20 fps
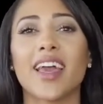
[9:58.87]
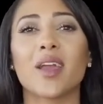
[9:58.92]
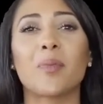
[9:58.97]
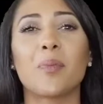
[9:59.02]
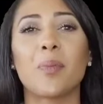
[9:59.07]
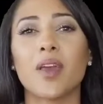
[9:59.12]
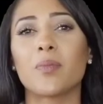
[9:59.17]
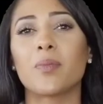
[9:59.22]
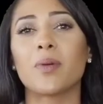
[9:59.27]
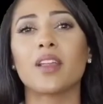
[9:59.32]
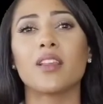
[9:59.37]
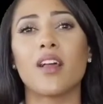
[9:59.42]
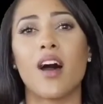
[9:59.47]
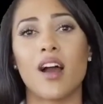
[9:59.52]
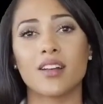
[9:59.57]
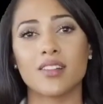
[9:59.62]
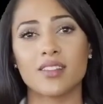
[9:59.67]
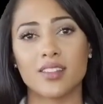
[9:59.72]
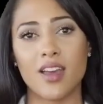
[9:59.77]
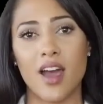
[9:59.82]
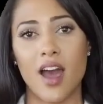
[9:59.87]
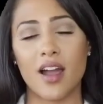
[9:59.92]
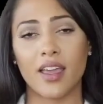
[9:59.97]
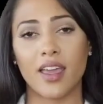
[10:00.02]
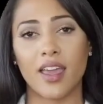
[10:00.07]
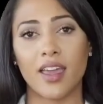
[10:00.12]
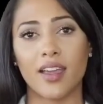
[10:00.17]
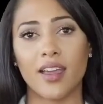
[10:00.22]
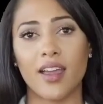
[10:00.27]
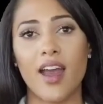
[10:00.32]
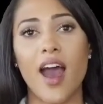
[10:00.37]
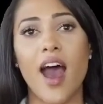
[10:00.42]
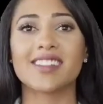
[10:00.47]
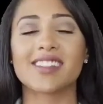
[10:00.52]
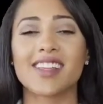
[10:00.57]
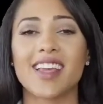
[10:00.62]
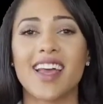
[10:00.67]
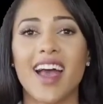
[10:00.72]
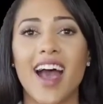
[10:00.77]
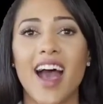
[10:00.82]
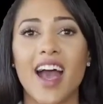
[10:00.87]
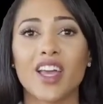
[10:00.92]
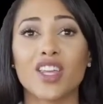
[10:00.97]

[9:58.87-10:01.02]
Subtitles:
tone, which is again hereditary.